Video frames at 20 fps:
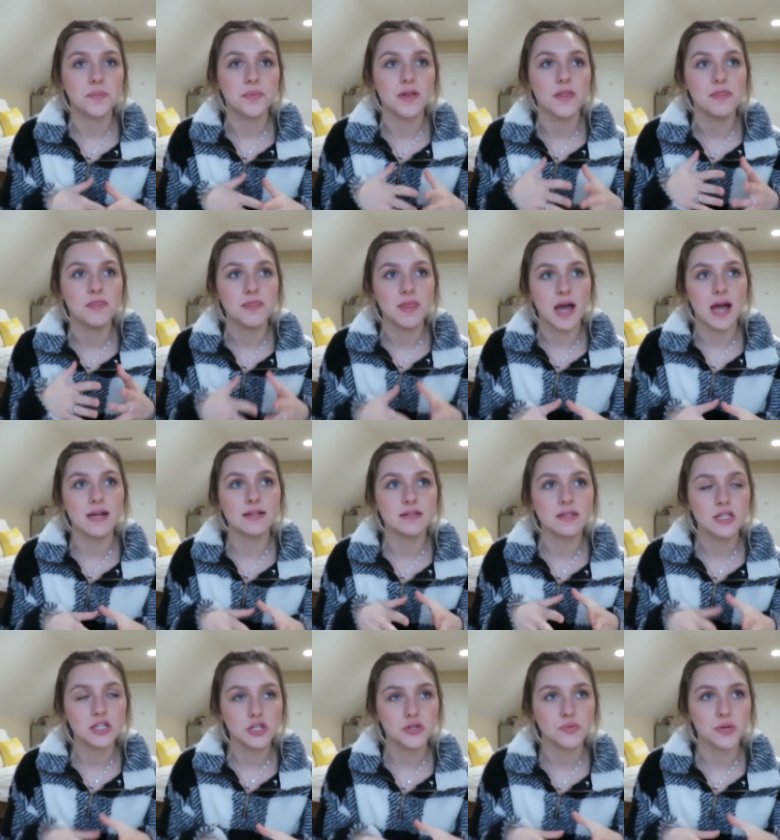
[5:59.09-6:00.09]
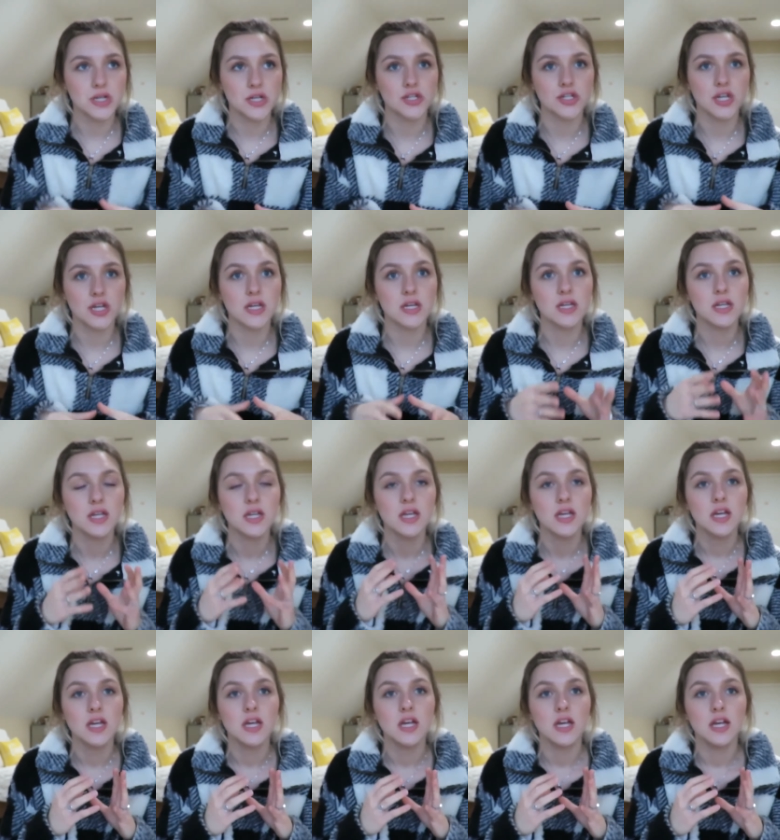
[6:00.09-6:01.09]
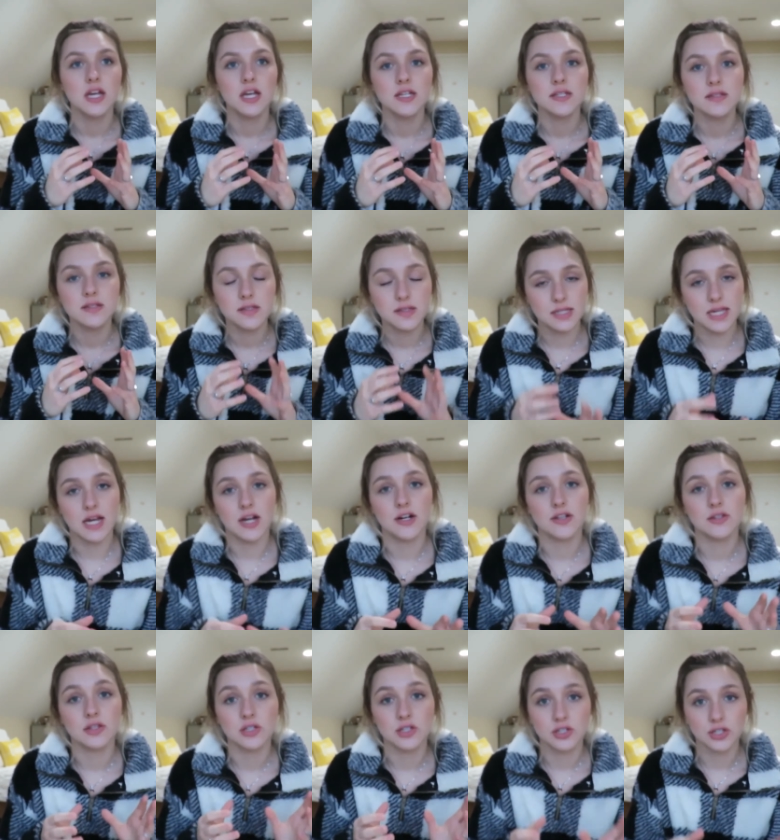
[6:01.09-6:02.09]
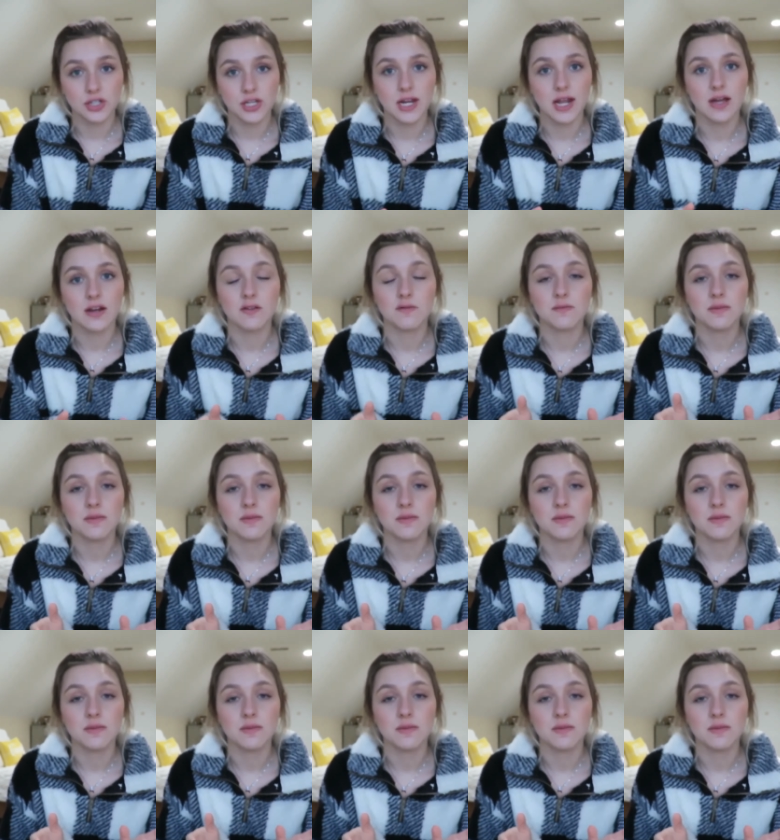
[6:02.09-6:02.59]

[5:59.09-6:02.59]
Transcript: but that situation scared the shit out of